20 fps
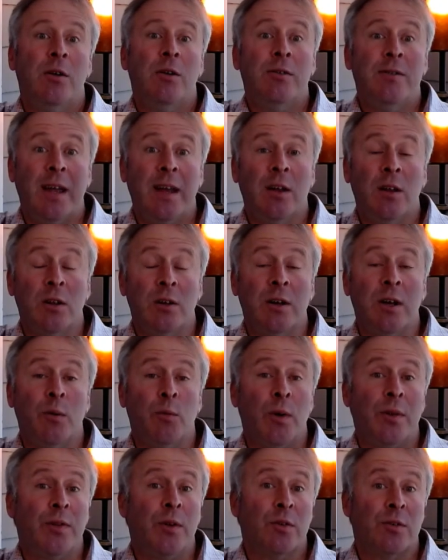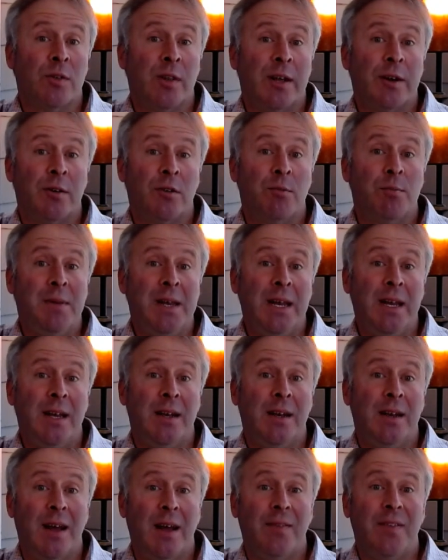Take a look at what those letters mean.
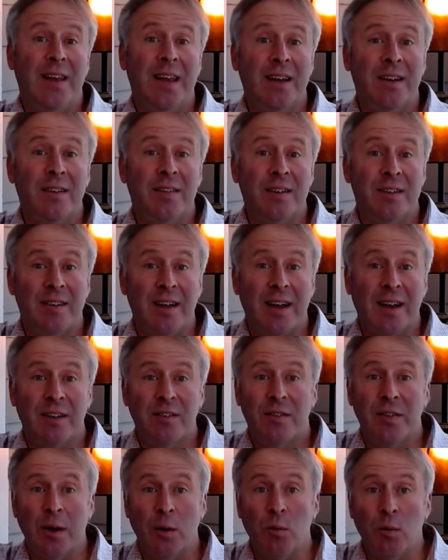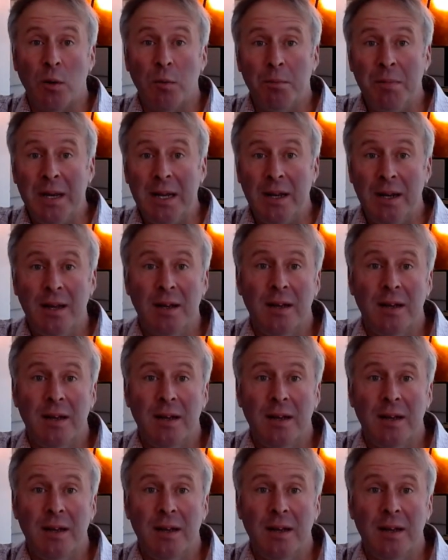At the end of the text, there will be